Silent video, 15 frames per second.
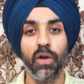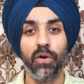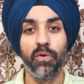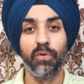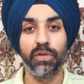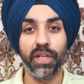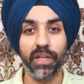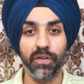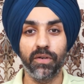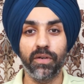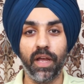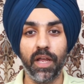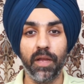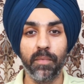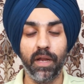who take your
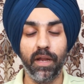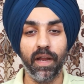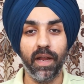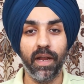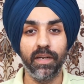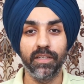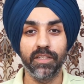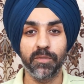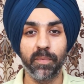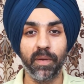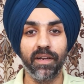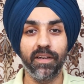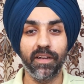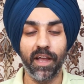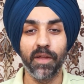time and
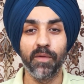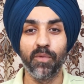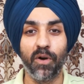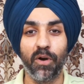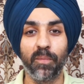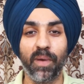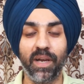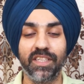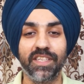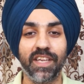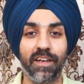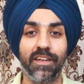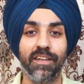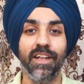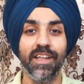spend time on my
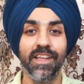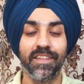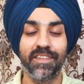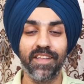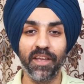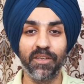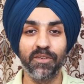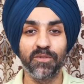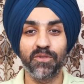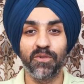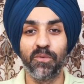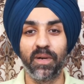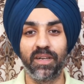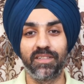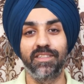channel. Thank you so
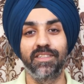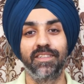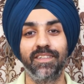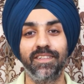much.